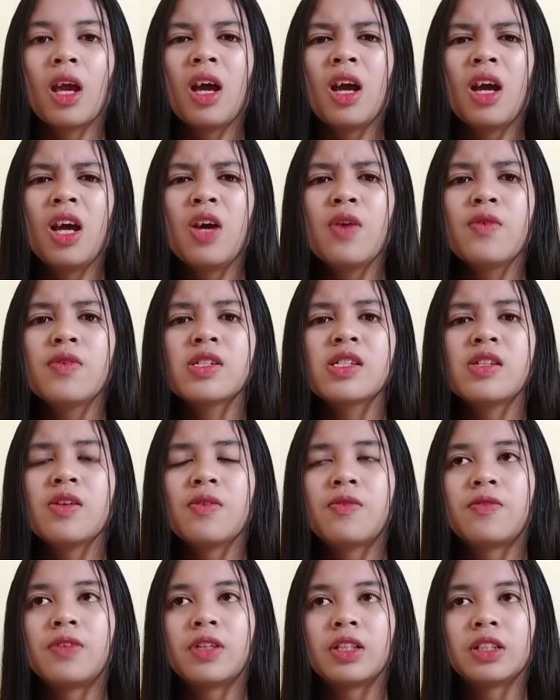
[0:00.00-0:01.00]
He was the
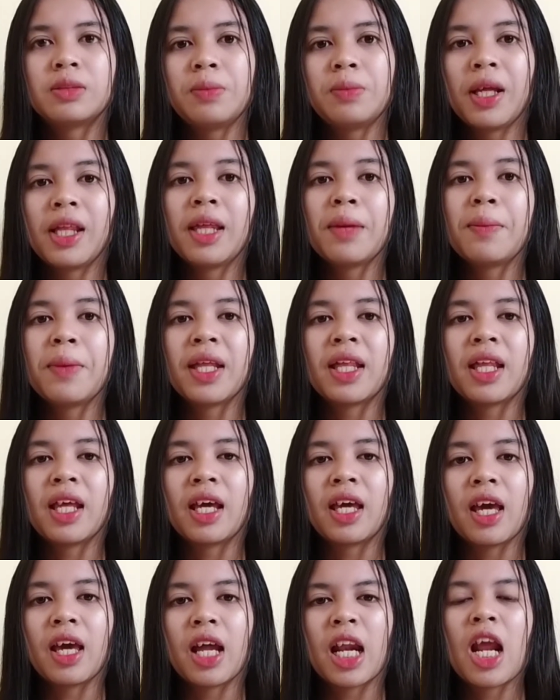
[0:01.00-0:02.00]
first
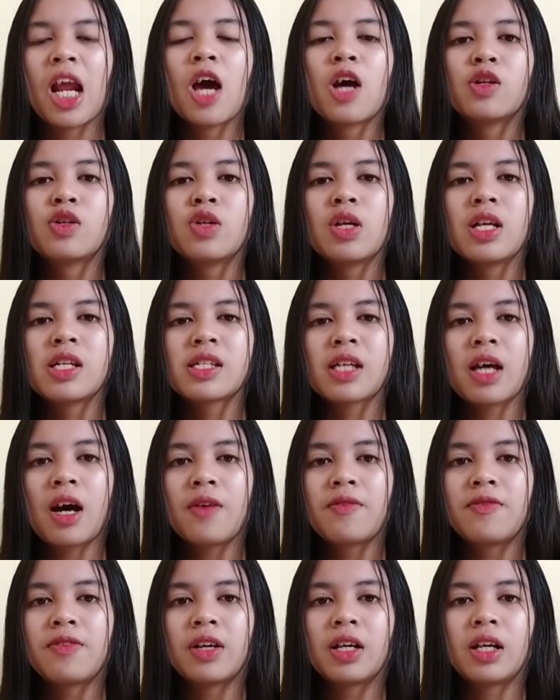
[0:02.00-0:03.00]
mathematician to
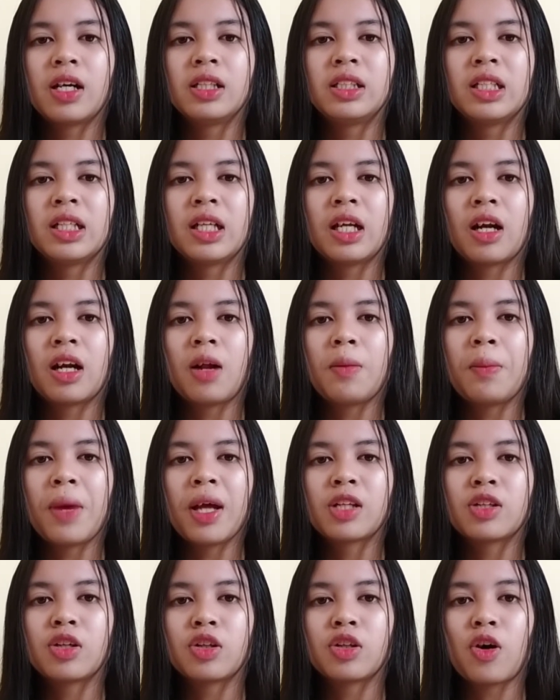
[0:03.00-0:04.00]
discover a general
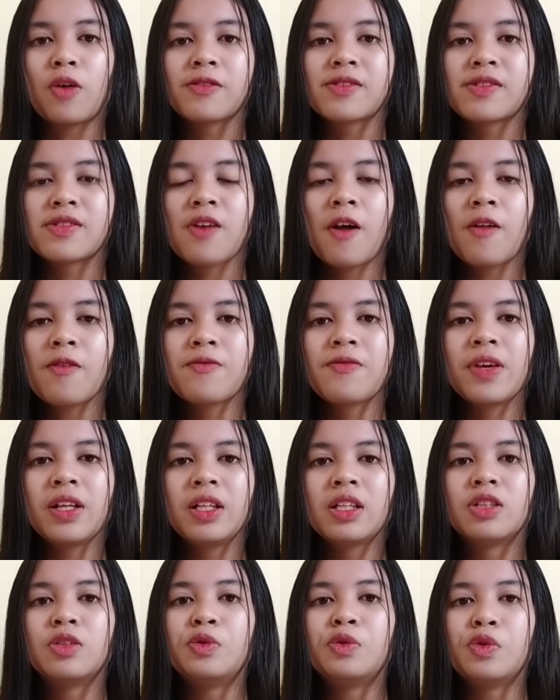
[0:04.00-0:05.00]
method of solving
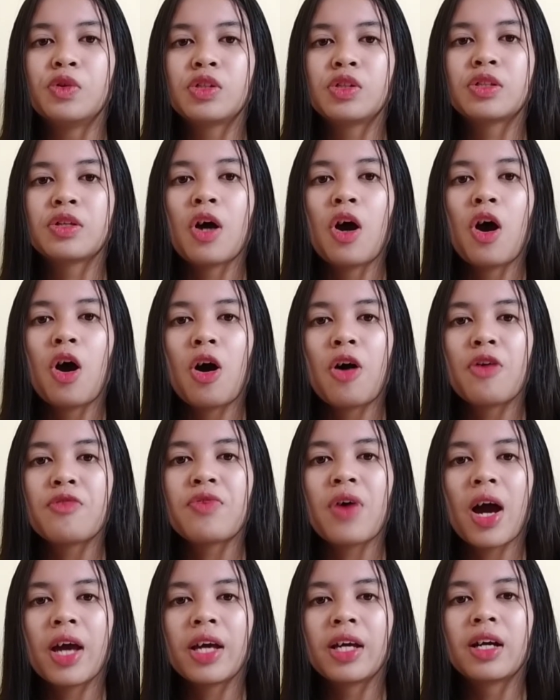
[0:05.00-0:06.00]
the roots of
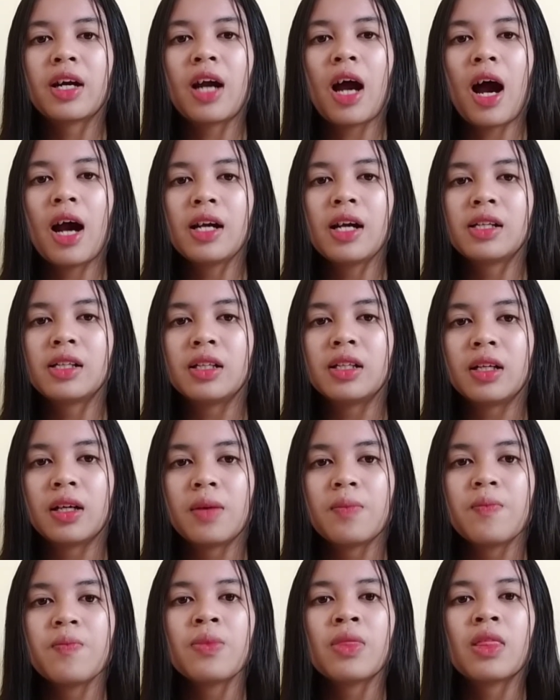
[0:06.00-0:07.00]
higher order
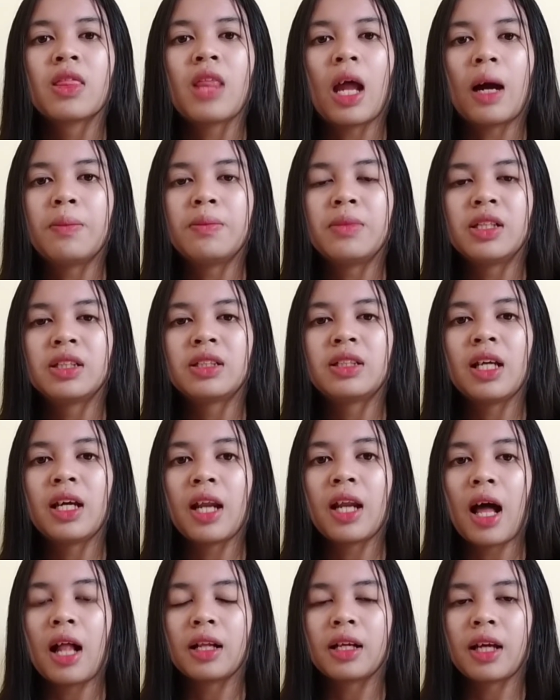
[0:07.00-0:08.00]
numbers in
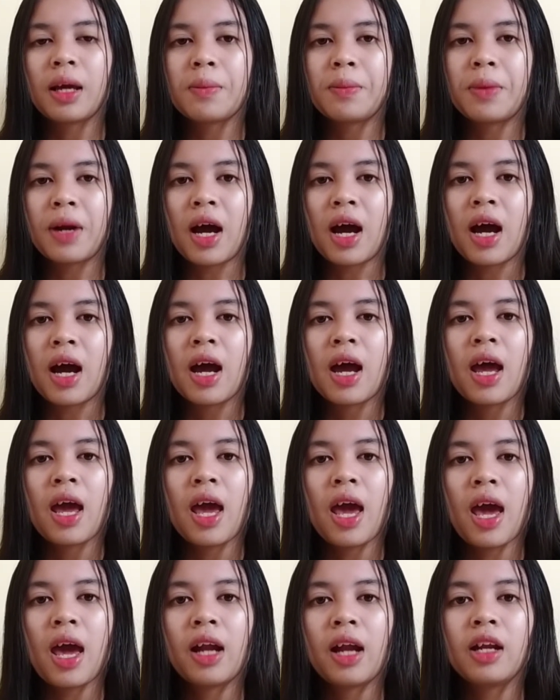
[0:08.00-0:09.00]
algebra
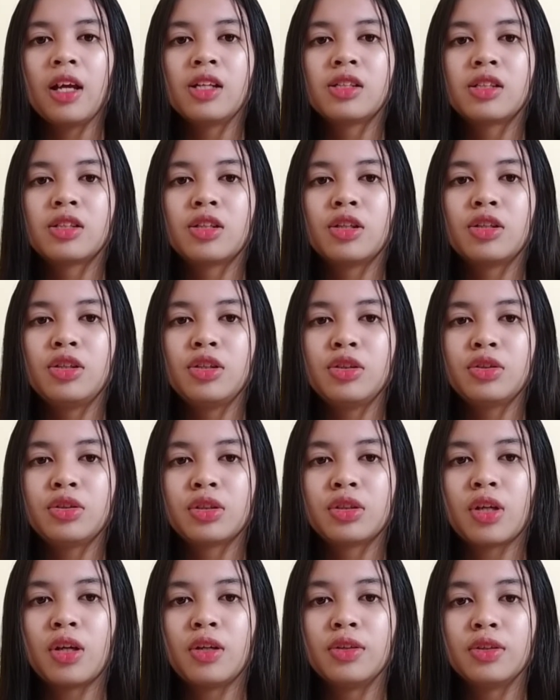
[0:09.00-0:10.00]
and introduced
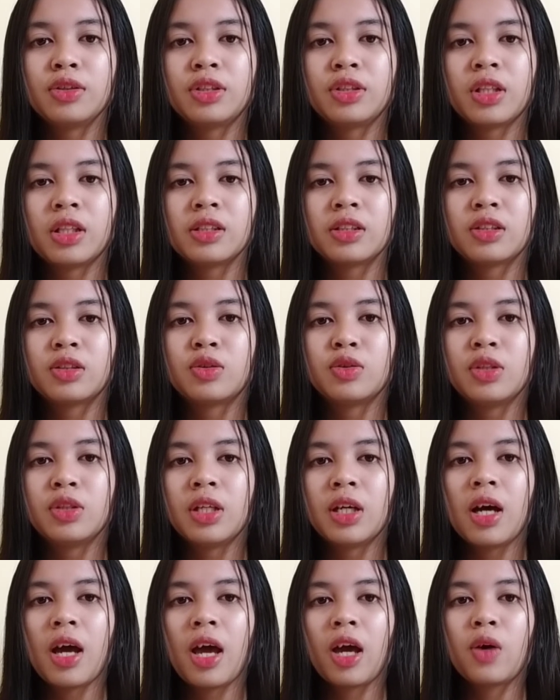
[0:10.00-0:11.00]
solutions to
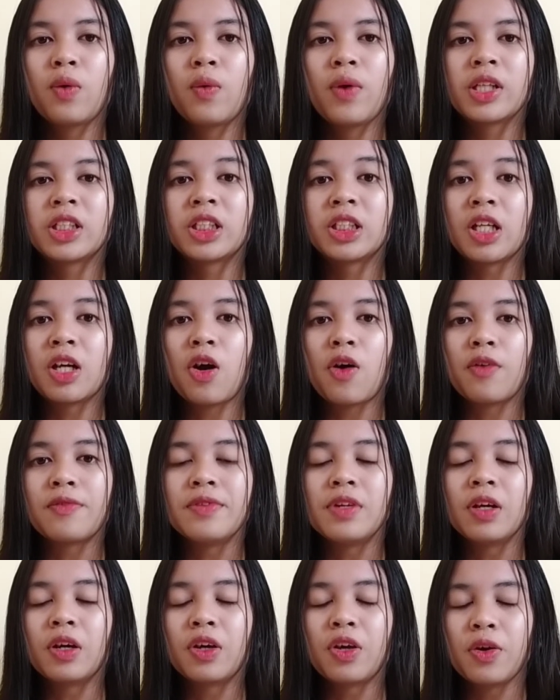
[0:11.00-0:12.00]
the equation of
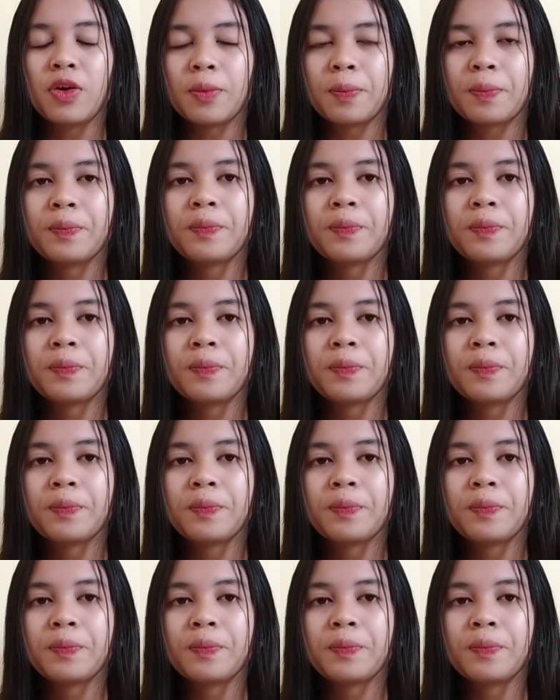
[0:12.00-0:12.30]
the cube.